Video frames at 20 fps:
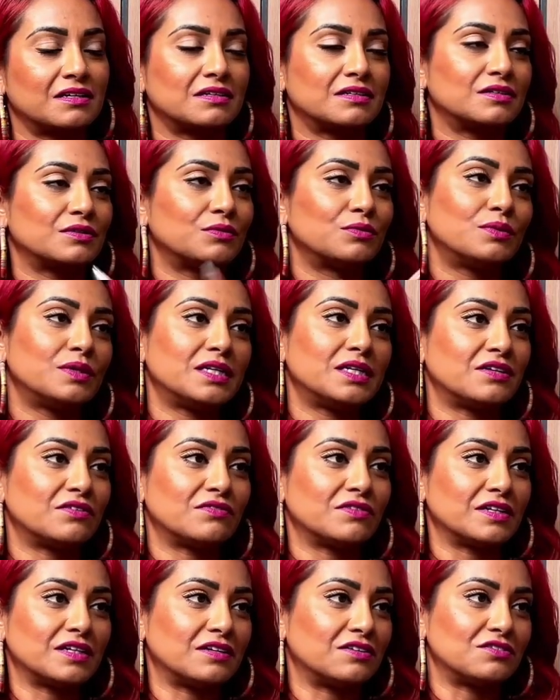we
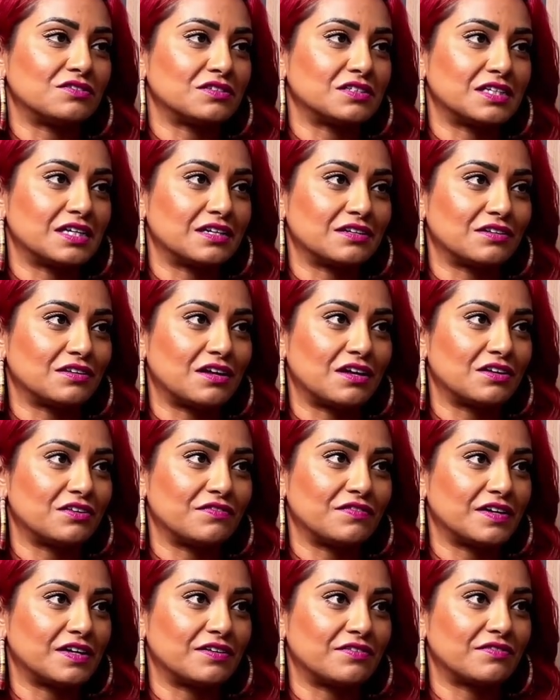didn't really understand a lot
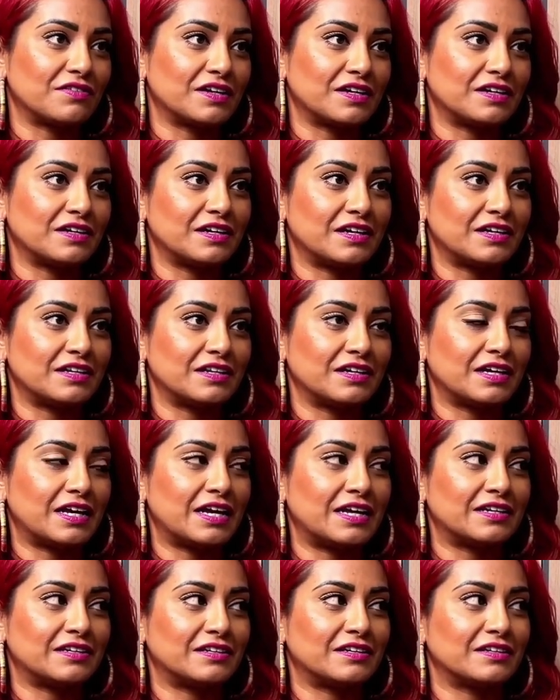of it, right?
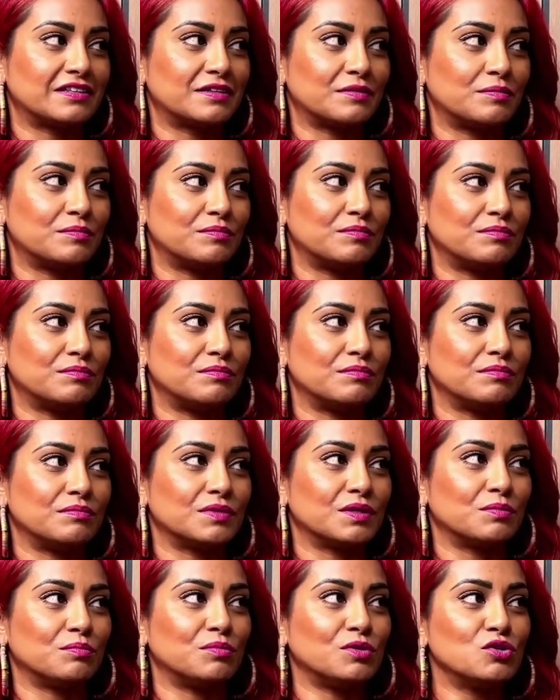And
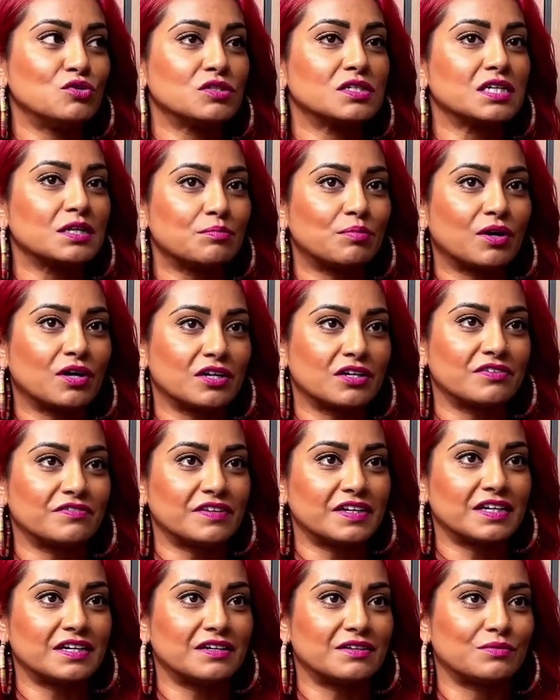the music part of
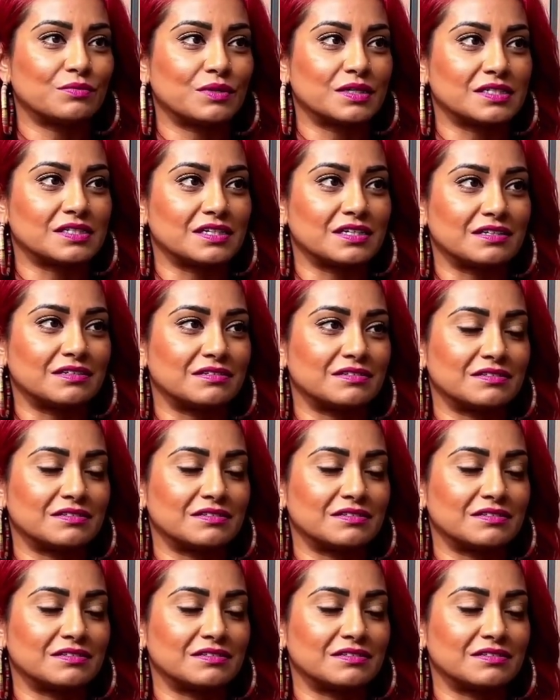it wasn't